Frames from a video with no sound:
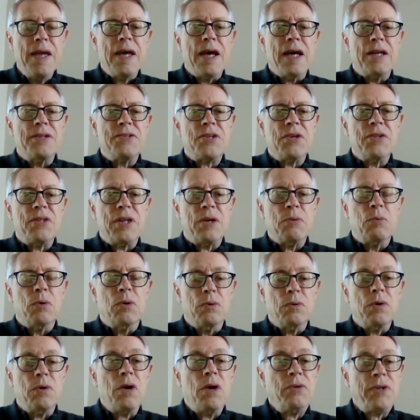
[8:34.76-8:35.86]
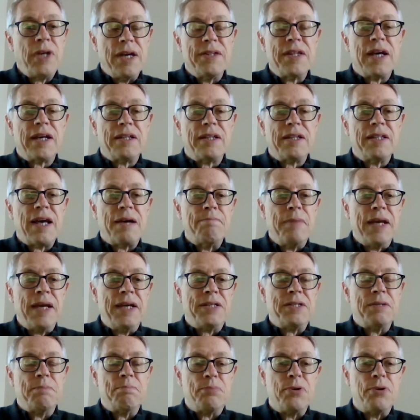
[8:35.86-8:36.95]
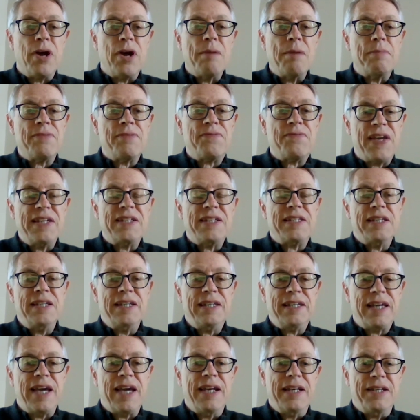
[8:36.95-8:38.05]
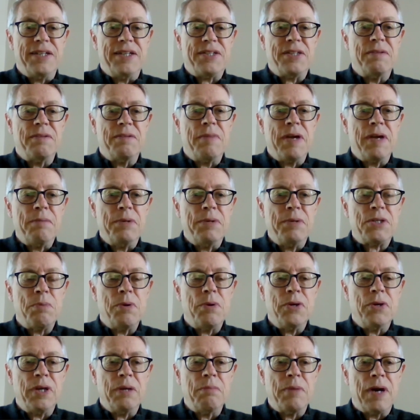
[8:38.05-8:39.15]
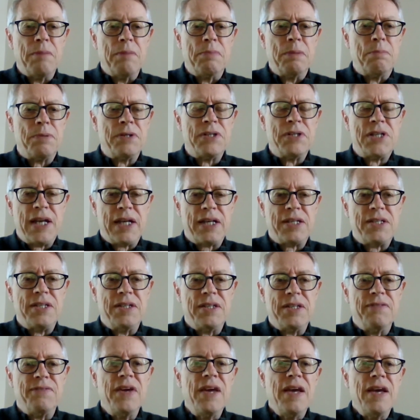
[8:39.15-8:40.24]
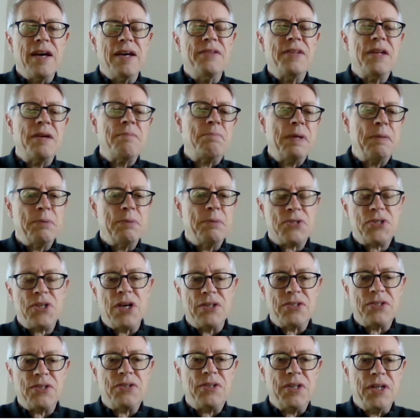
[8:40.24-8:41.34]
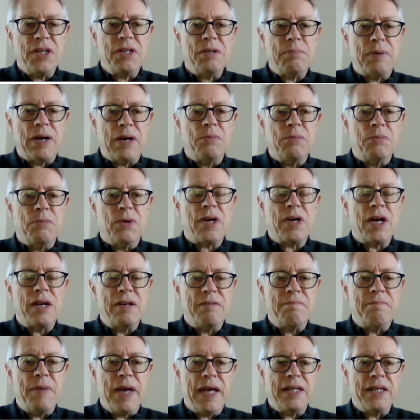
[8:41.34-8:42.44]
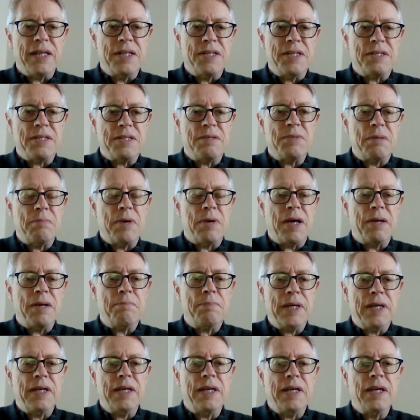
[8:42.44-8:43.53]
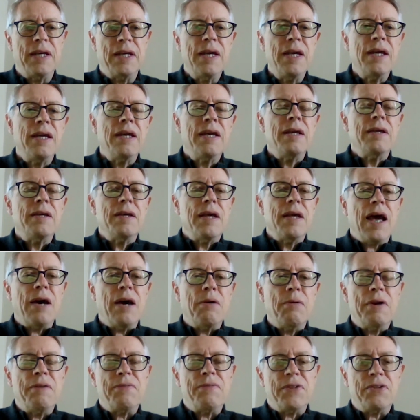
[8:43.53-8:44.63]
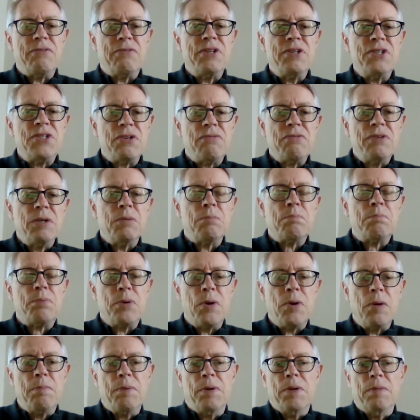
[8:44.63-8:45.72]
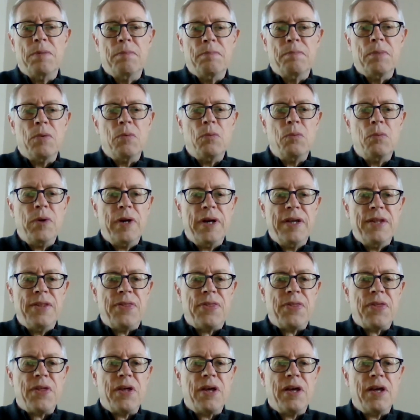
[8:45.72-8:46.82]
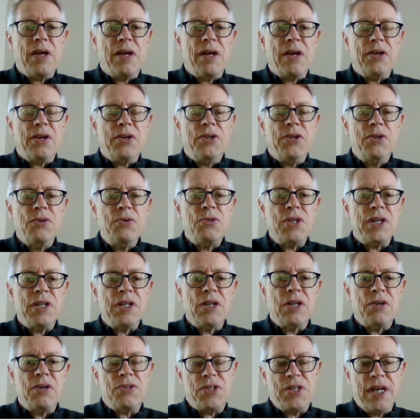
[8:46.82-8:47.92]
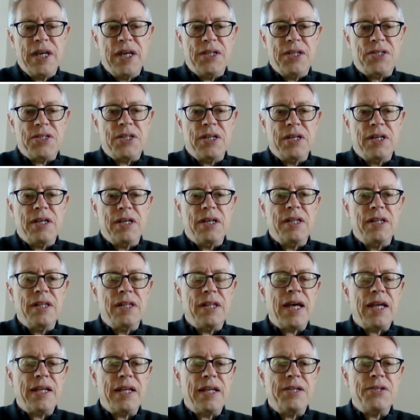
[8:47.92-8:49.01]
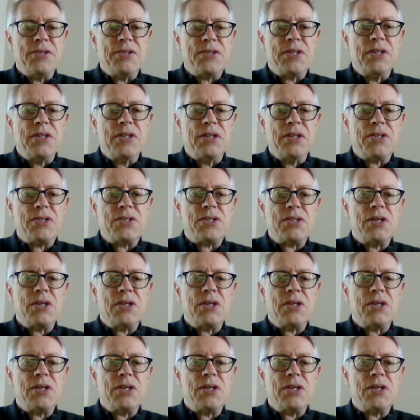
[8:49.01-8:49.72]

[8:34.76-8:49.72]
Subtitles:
And so you think, well, okay, that makes a prima facie case that maybe smoking might be protective. And then people start to think about what kind of mechanisms there might be. However, there is a real problem with using those data, and that is that